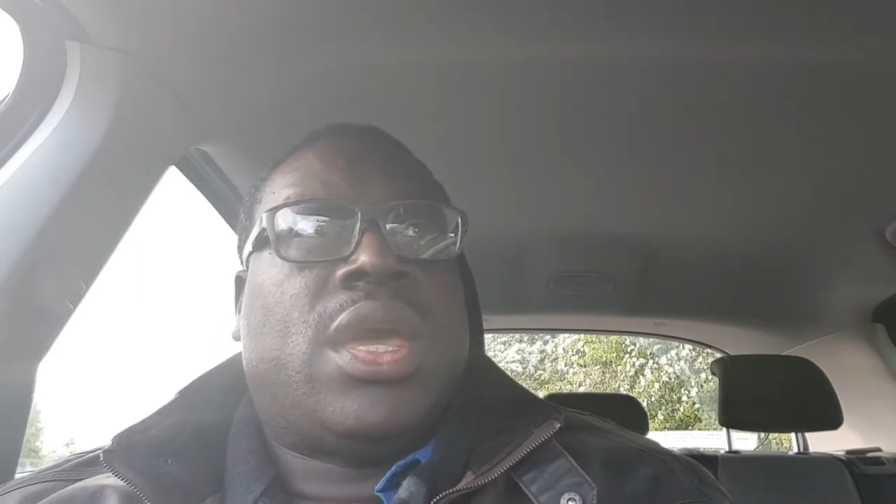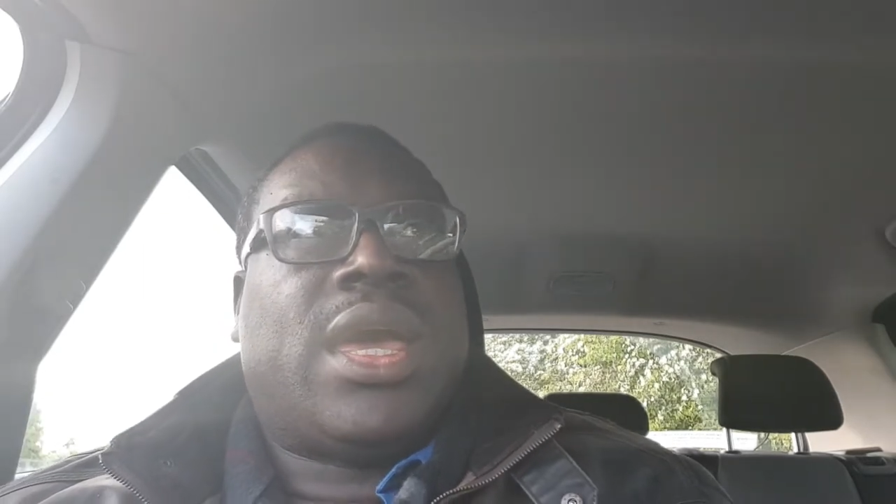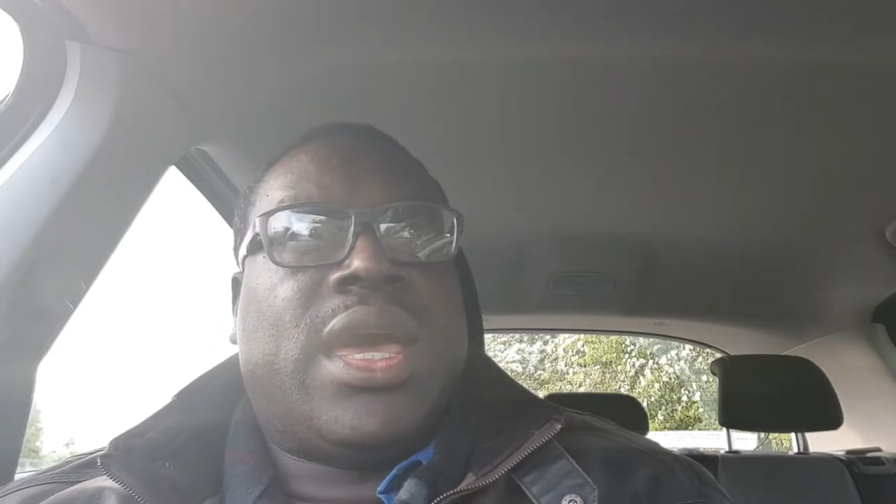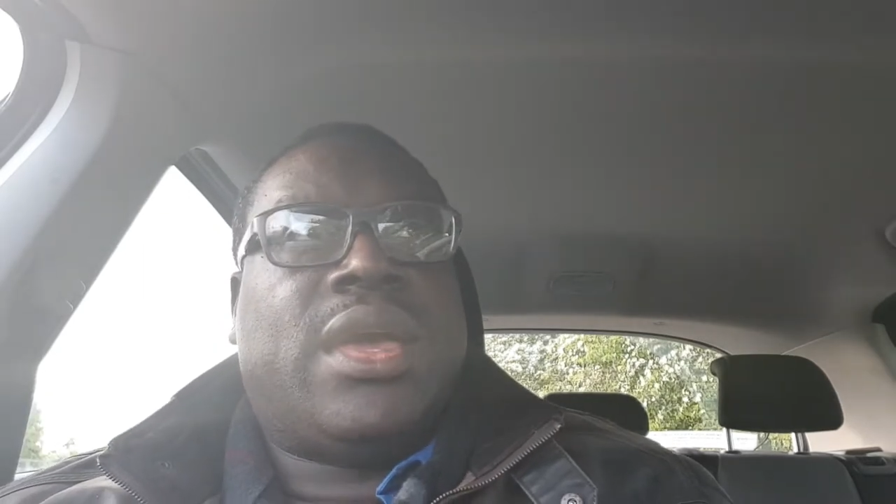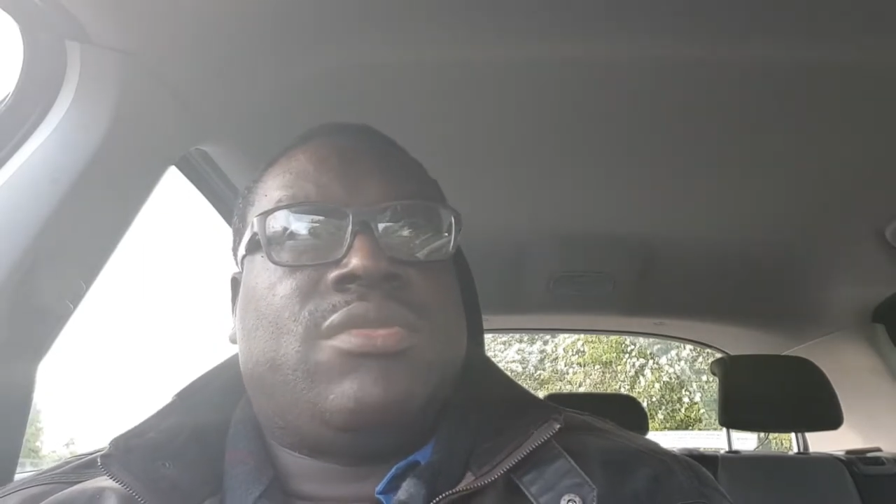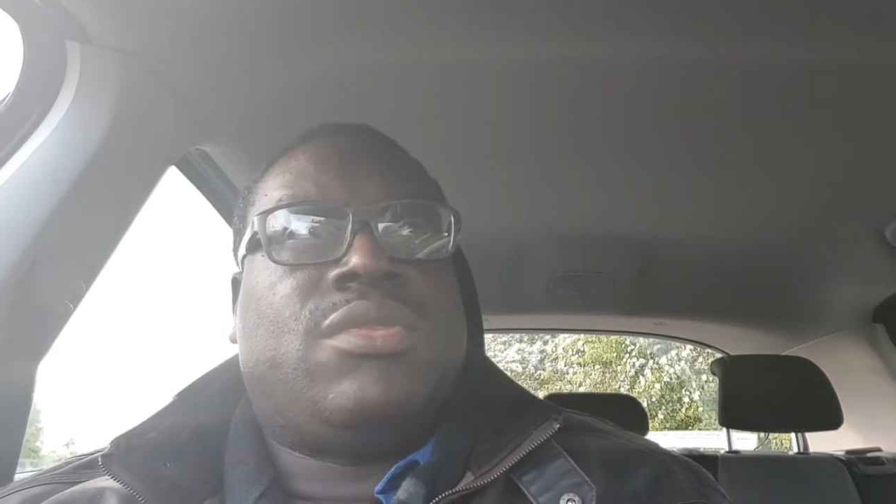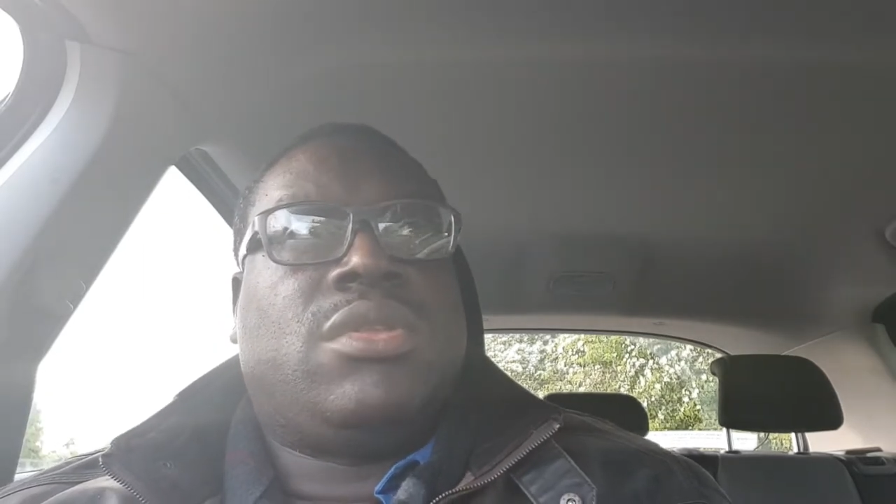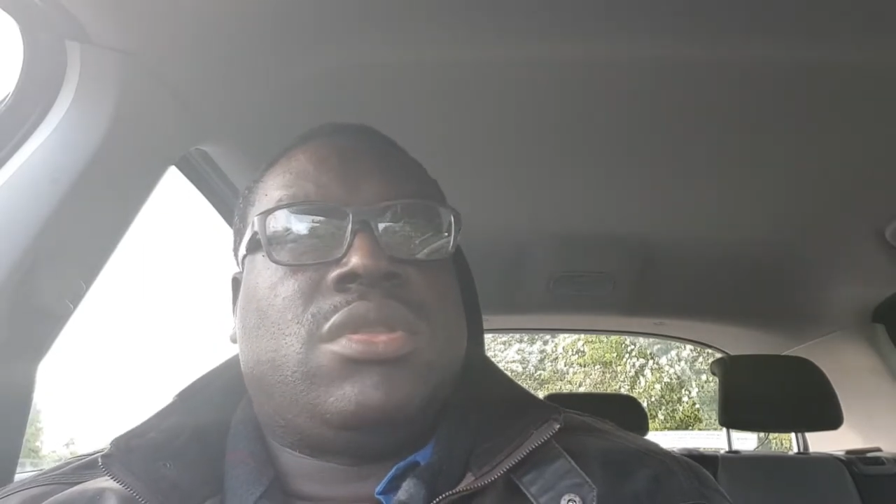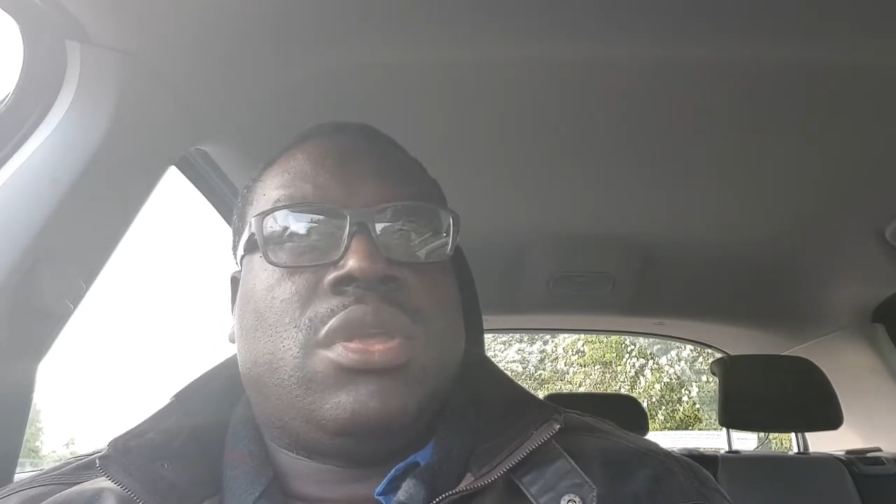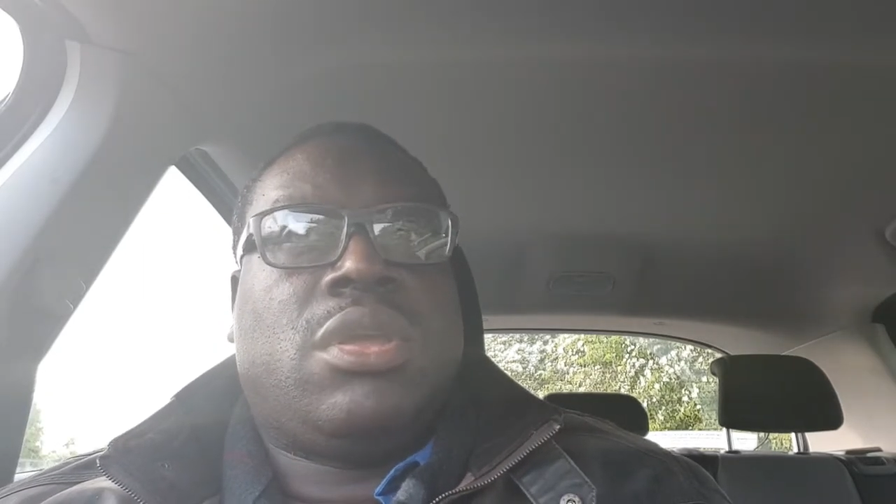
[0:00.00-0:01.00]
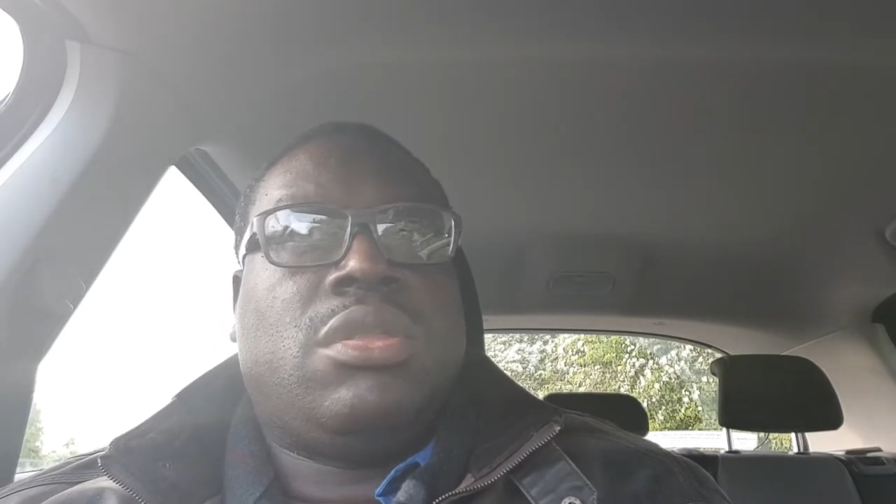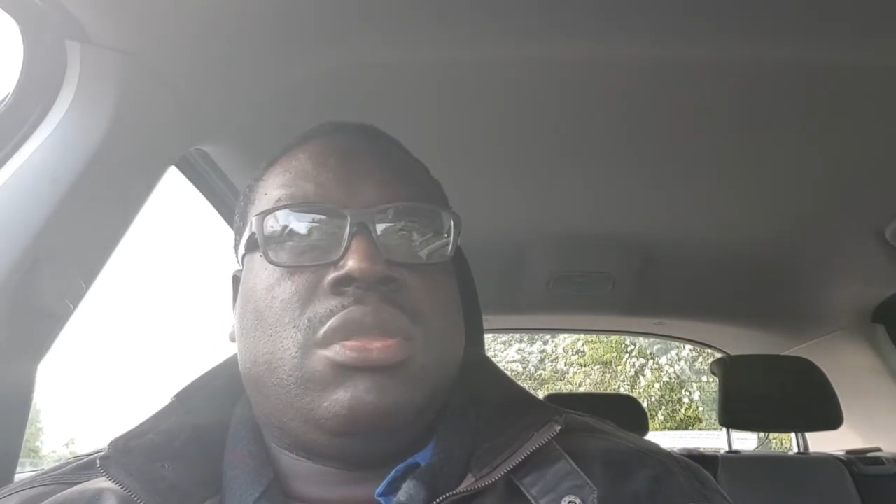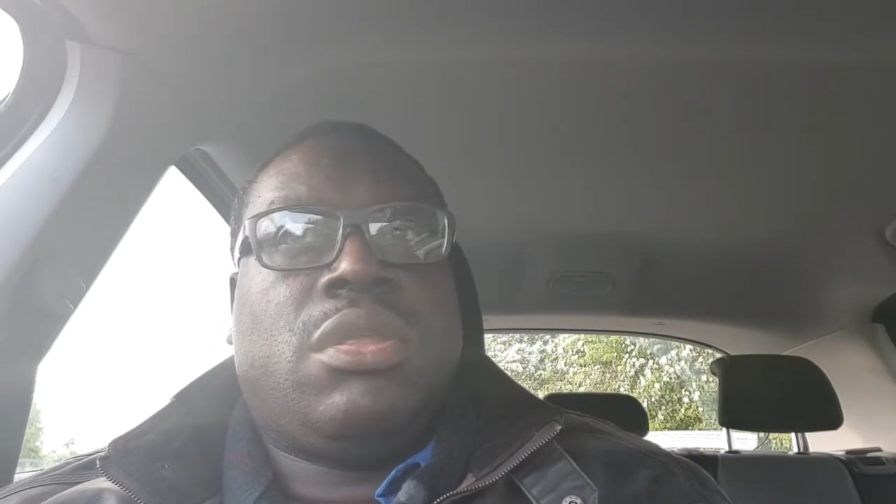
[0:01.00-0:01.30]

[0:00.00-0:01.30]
have done